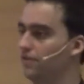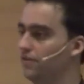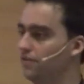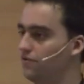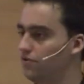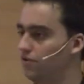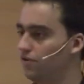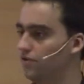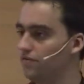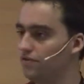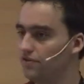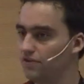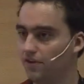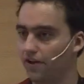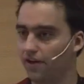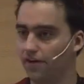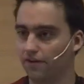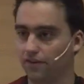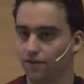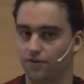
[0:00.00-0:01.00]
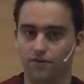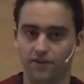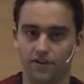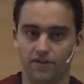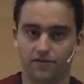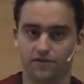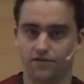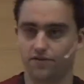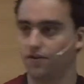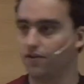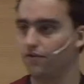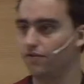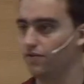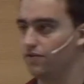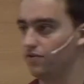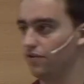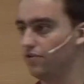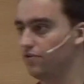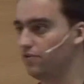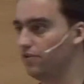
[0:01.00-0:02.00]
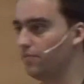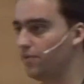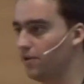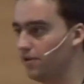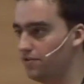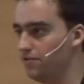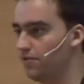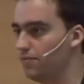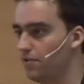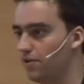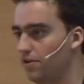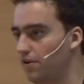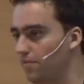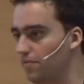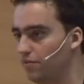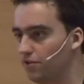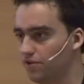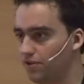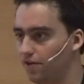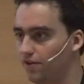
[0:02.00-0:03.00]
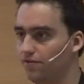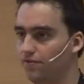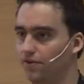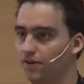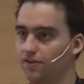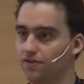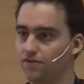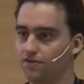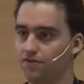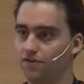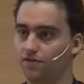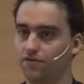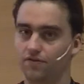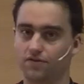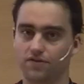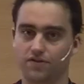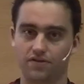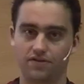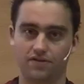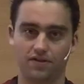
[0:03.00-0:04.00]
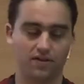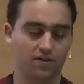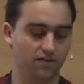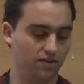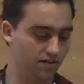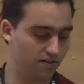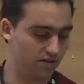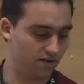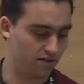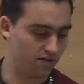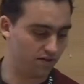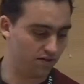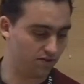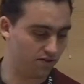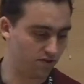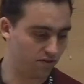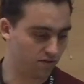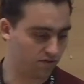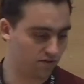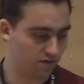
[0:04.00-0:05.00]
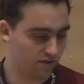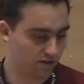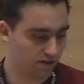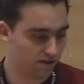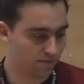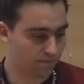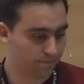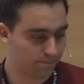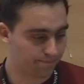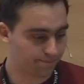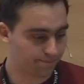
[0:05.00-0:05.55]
service like the greeter service or some customer number generator service, as I uh, showed today,